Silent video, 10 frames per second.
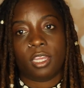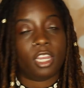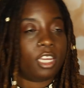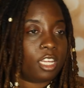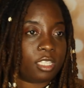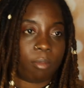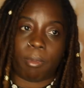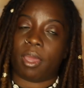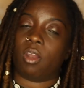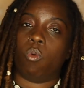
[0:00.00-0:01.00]
It doesn't
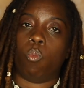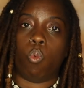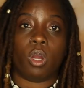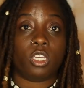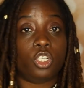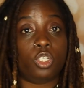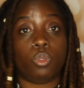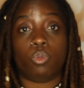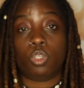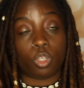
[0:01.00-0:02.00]
matter what
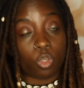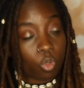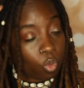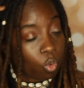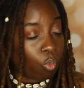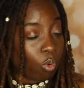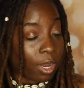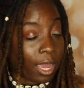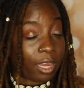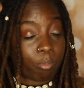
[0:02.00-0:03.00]
you do,
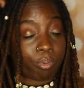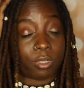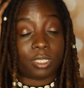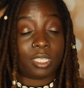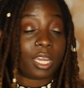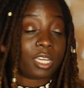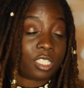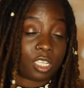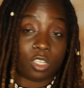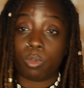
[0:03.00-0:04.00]
what kind of
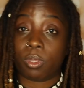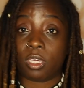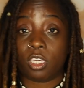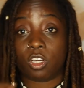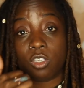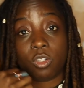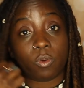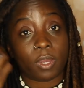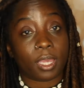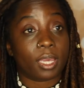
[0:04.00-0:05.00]
protection you think you're
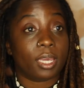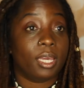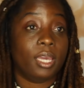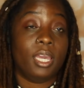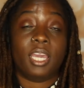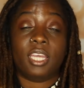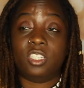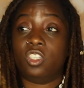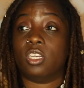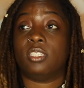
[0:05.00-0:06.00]
doing.
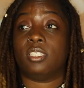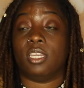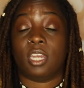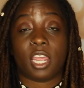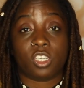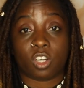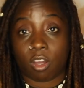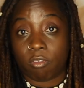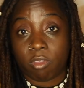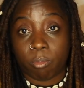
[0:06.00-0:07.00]
It's just the nature
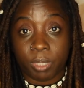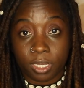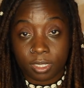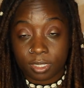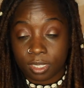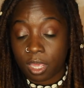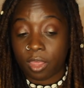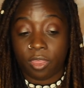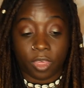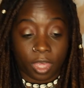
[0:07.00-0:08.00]
of the beast.
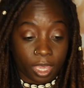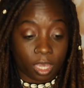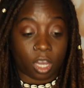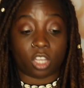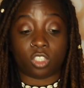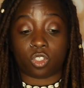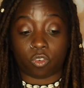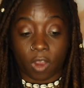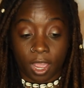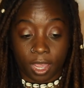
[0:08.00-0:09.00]
They
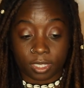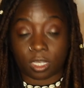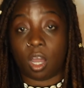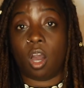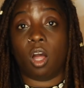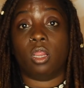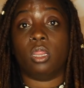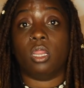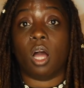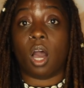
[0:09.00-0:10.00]
attract a
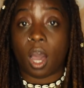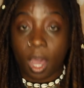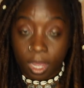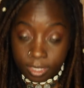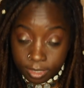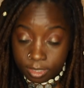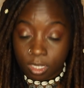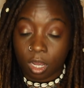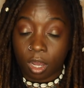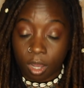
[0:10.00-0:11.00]
lot
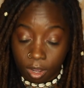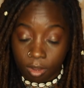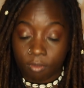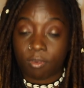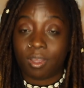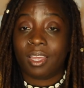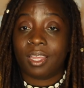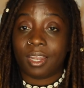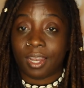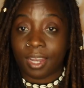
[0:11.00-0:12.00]
of
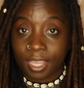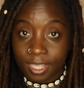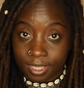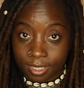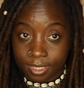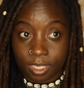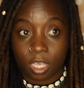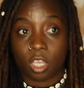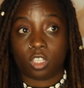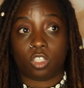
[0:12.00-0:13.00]
lint.
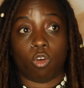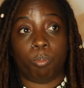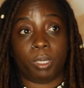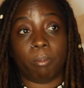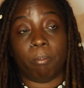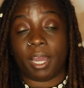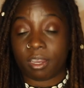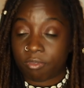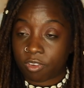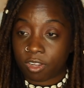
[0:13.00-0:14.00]
So be
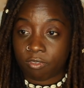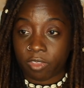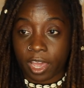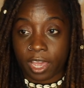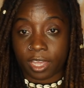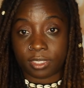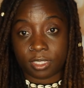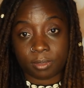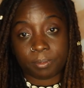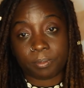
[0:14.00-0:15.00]
mindful of
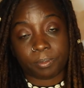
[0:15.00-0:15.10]
that